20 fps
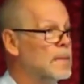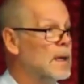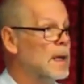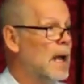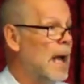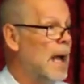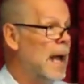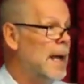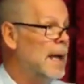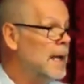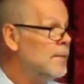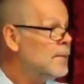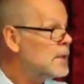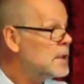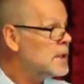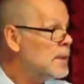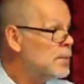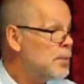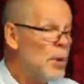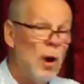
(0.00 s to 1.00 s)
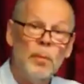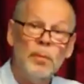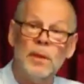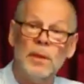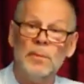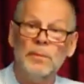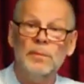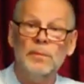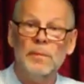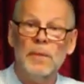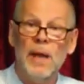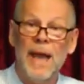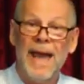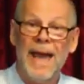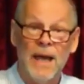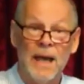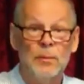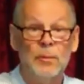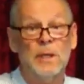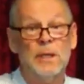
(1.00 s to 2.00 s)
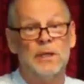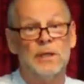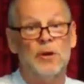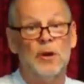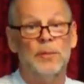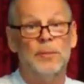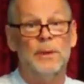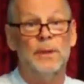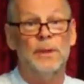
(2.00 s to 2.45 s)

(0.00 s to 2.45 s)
And if it's a problem, how do we stop it?